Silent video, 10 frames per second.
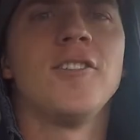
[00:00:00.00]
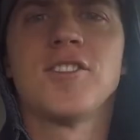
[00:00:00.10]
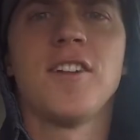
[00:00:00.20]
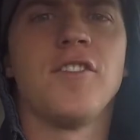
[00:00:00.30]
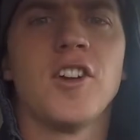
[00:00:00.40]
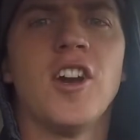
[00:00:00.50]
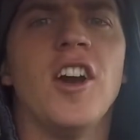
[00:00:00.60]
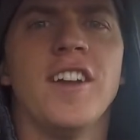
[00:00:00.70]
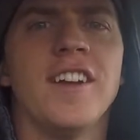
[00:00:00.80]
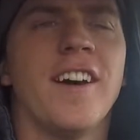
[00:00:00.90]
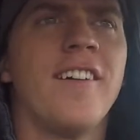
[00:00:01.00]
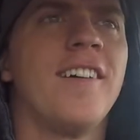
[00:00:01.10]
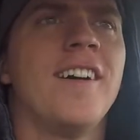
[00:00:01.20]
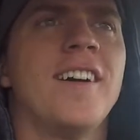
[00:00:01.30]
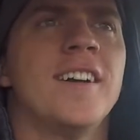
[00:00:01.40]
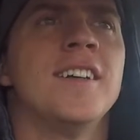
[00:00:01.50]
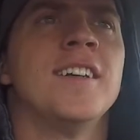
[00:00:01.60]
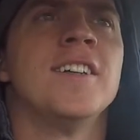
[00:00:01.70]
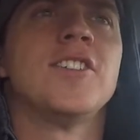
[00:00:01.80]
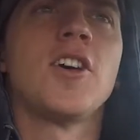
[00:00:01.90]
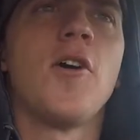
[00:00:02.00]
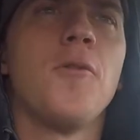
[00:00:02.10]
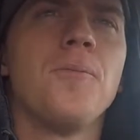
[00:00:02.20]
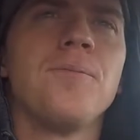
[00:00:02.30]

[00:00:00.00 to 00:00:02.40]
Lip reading: stuff, you're good, you know? So,